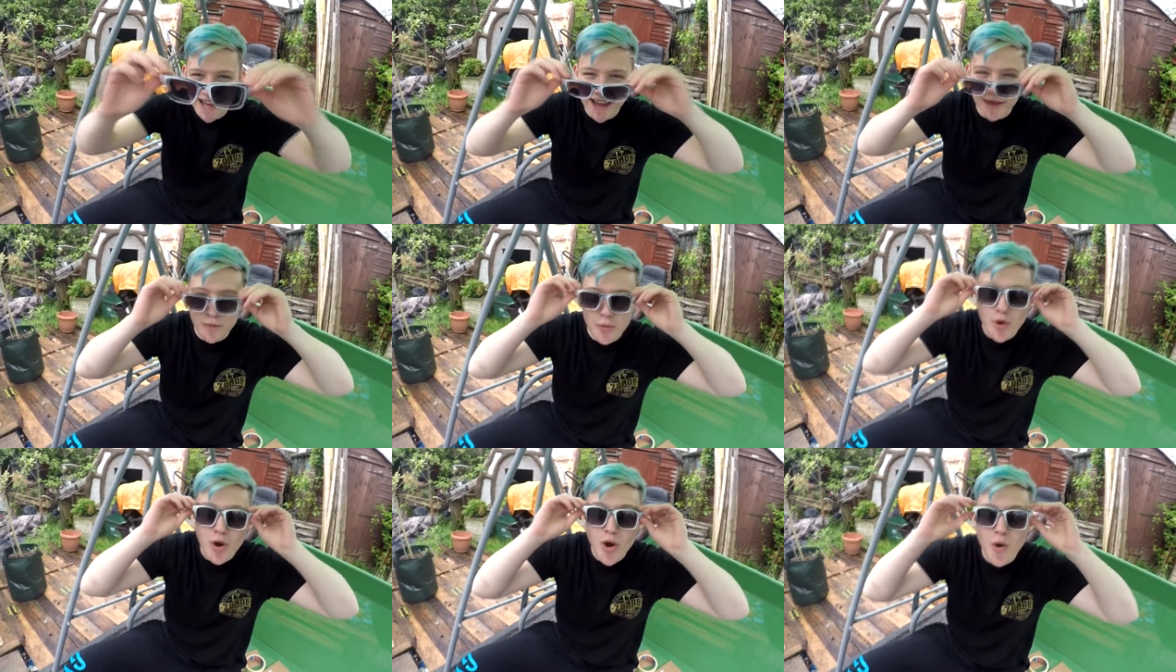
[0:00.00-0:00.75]
it.
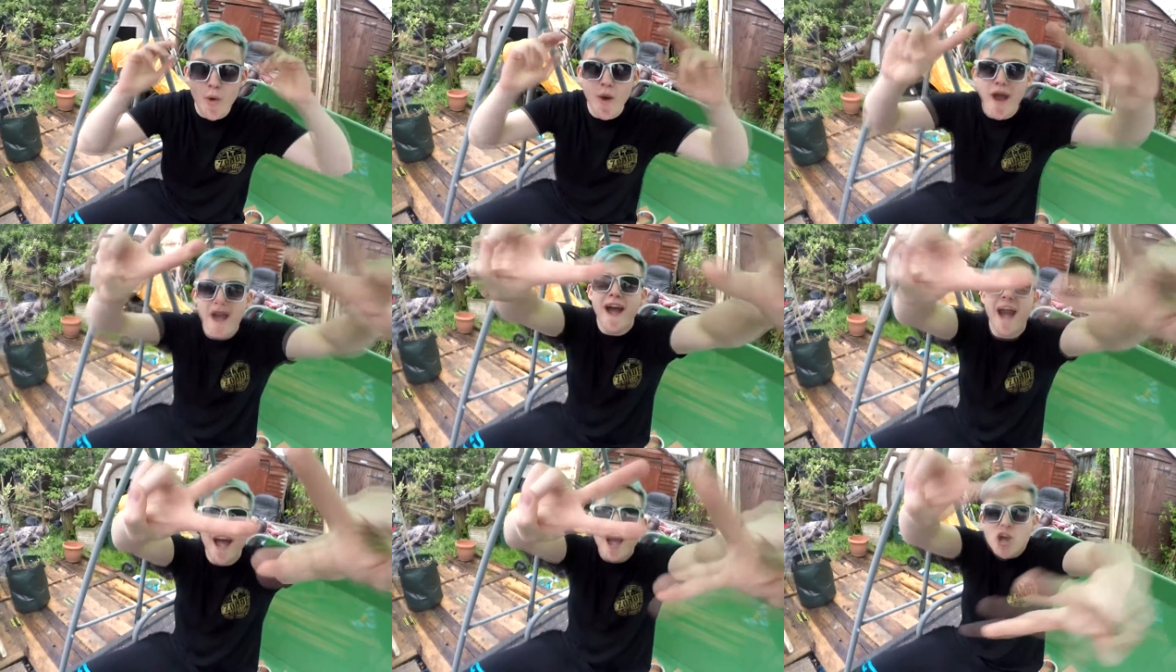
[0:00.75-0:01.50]
Woo!
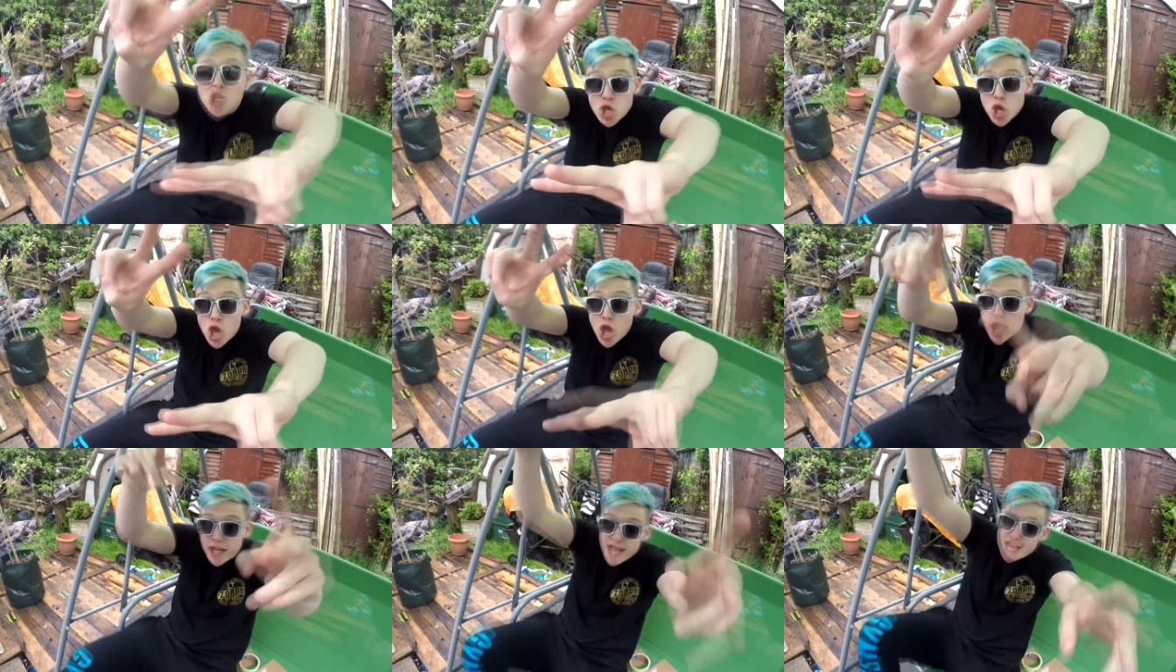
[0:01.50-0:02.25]

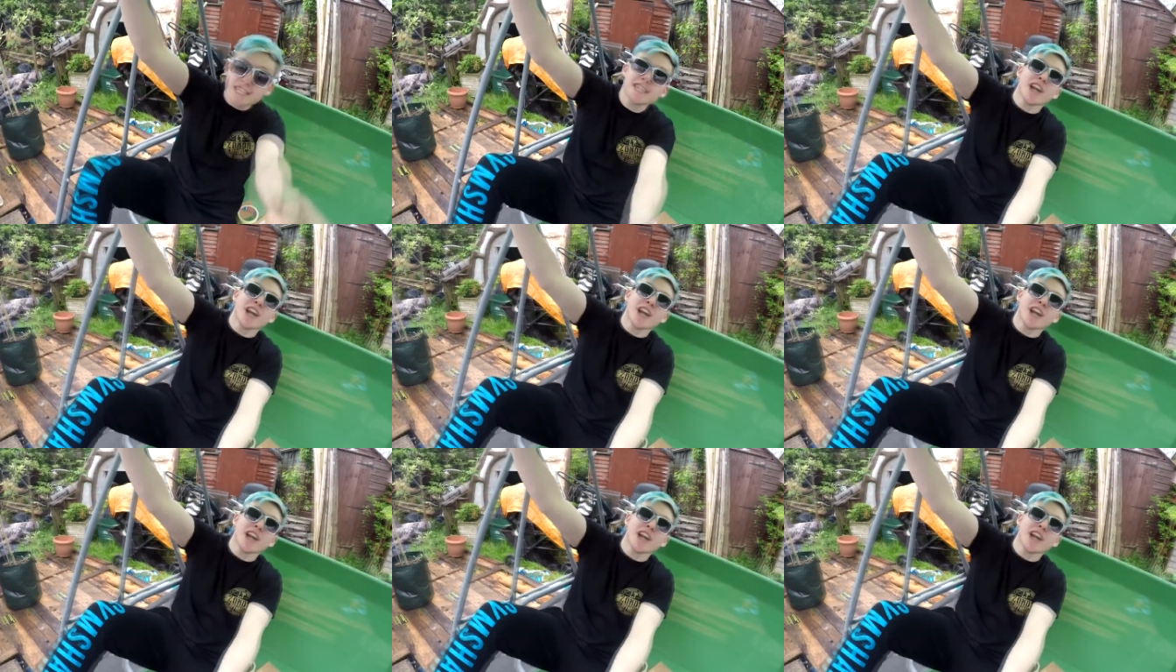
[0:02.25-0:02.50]
Yeah, Casey